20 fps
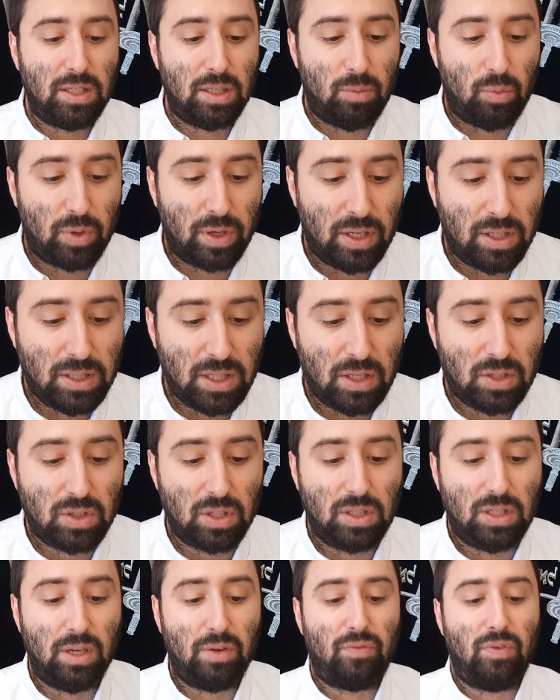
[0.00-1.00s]
We're going to see there's a
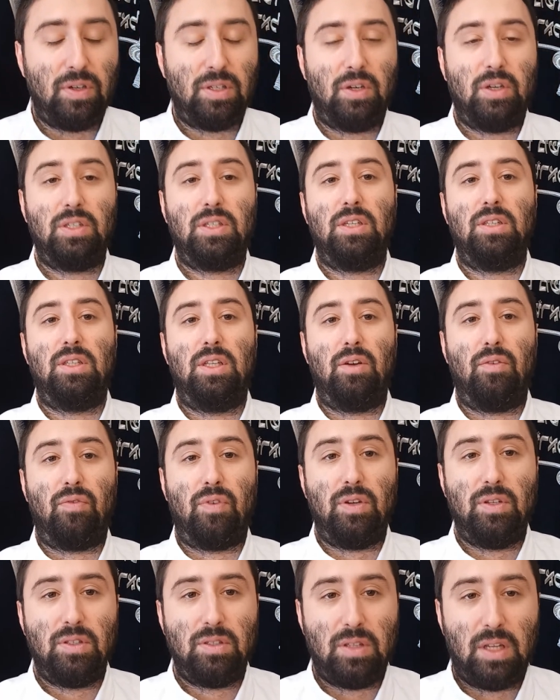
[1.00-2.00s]
difference. There is a
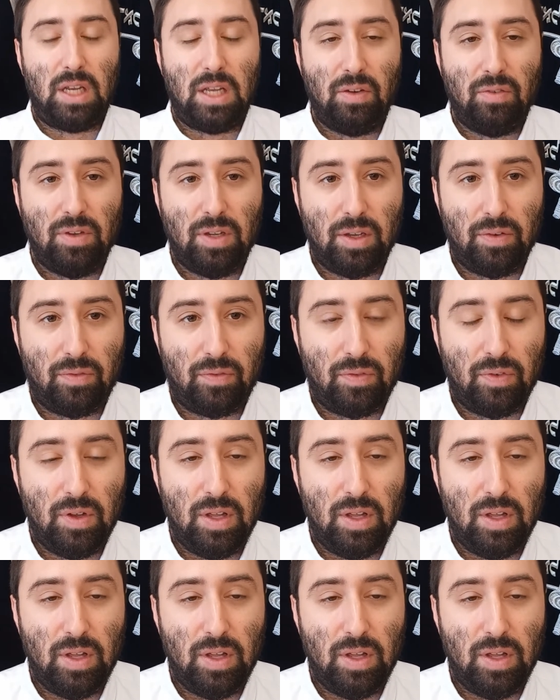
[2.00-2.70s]
difference that even if